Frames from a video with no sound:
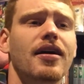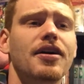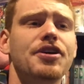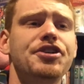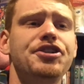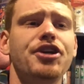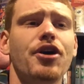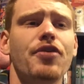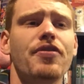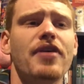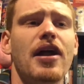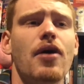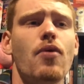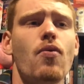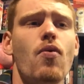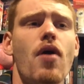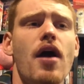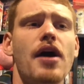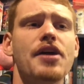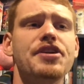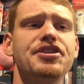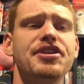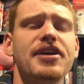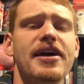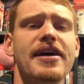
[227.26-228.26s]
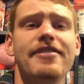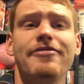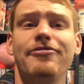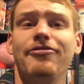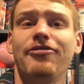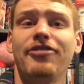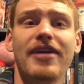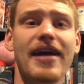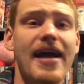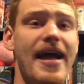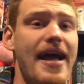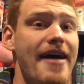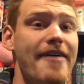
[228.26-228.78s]
show that I watched
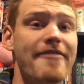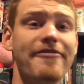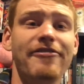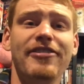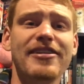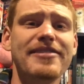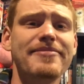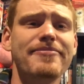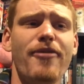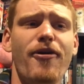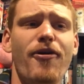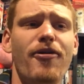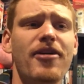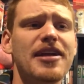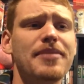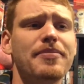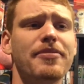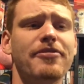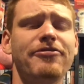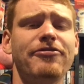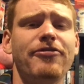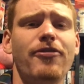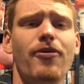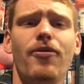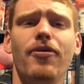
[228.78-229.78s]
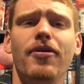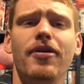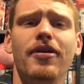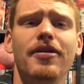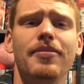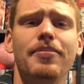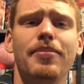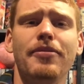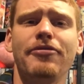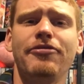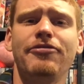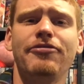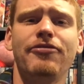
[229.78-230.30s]
every morning before